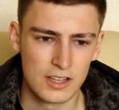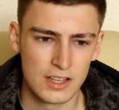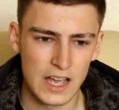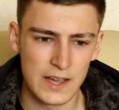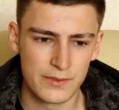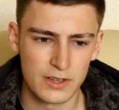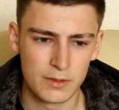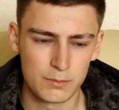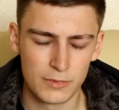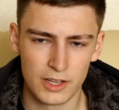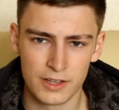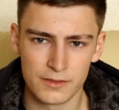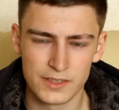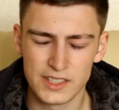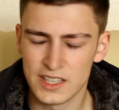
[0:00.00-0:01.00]
have him
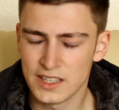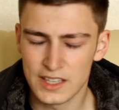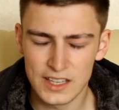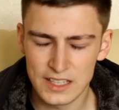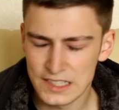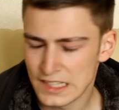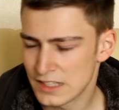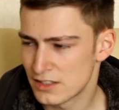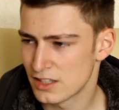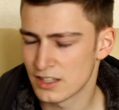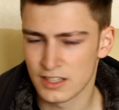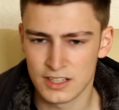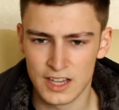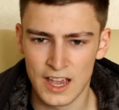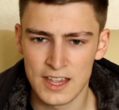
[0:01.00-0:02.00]
like
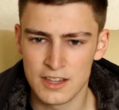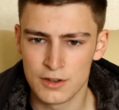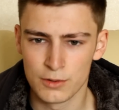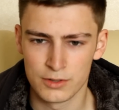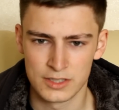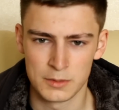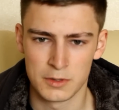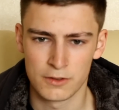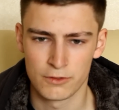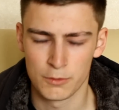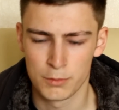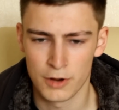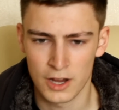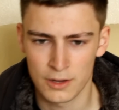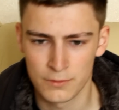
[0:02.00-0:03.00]
eating cake or something for
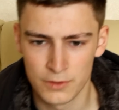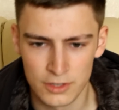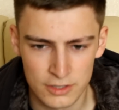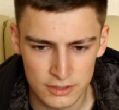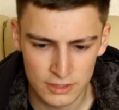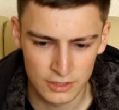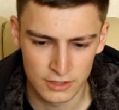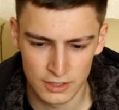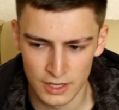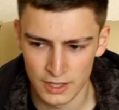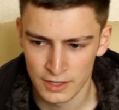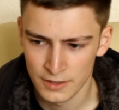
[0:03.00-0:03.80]
breakfast, and